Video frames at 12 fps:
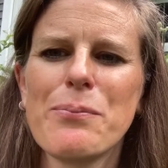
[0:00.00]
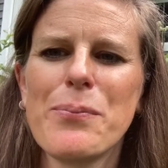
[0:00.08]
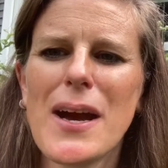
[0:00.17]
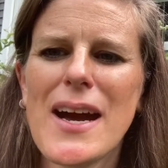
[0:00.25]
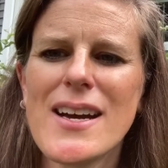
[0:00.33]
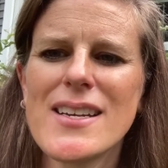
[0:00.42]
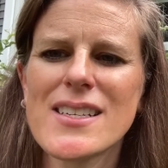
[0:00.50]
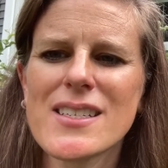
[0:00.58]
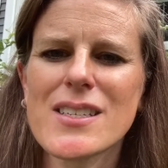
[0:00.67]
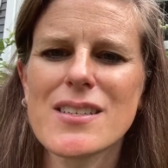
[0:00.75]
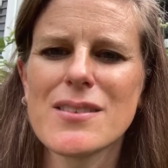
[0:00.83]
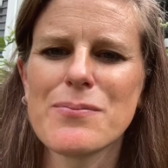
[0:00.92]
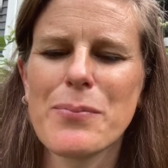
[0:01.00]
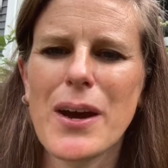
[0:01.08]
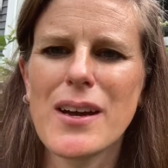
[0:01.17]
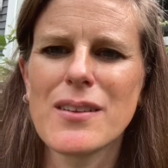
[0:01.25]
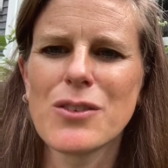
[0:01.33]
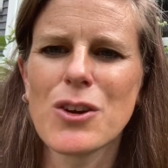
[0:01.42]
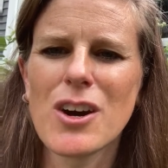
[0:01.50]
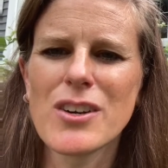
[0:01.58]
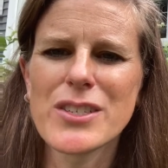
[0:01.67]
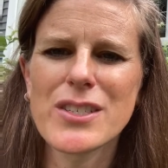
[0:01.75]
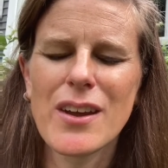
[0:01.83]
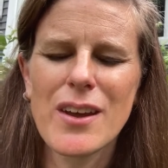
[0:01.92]
patents and patent
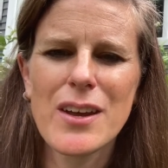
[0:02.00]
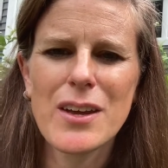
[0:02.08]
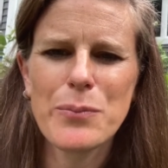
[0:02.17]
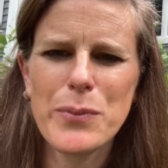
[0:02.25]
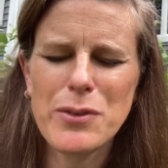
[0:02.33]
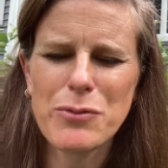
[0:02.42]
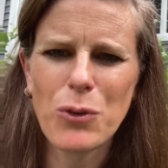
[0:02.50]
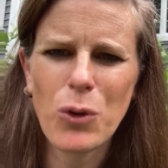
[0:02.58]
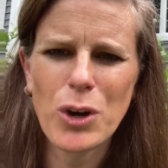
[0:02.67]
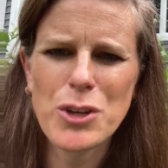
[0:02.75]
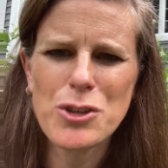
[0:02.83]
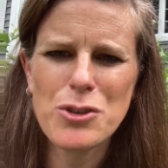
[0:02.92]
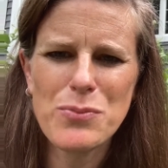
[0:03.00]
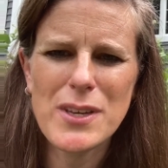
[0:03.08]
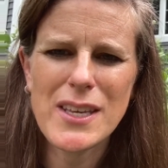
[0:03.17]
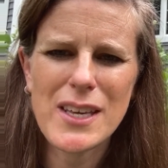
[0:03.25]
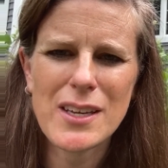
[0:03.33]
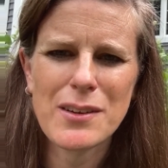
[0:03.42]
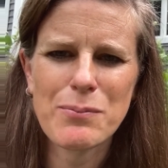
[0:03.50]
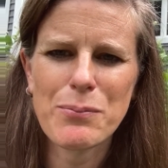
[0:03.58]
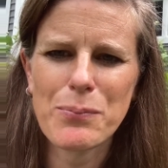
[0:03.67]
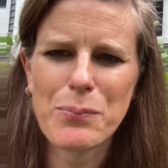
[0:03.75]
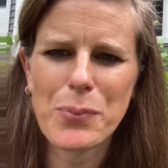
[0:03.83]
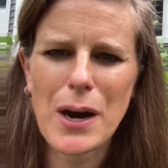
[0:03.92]
laws. Before you begin
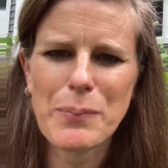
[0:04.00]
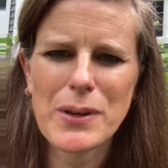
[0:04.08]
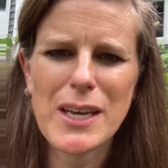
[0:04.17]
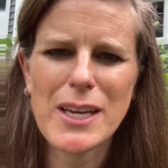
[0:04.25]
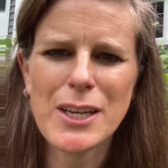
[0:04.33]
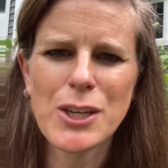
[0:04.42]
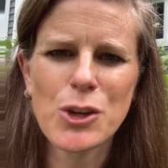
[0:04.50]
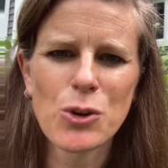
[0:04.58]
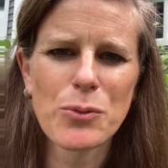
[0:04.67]
propagating your